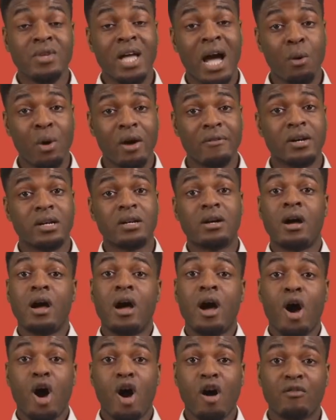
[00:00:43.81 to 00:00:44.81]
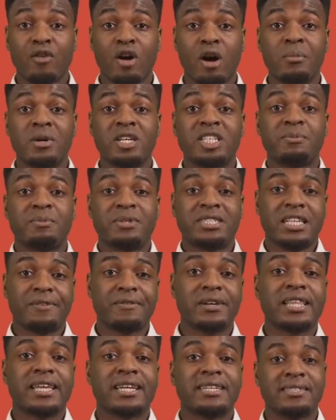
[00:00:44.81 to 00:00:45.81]
However, Ofcom has
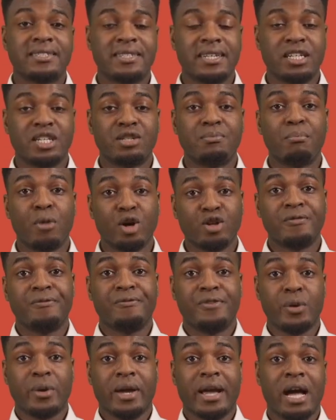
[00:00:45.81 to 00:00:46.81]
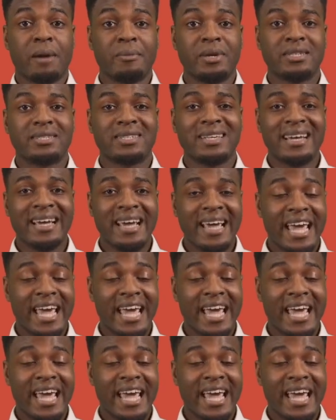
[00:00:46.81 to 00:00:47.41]
specifically considered modern viewing habits,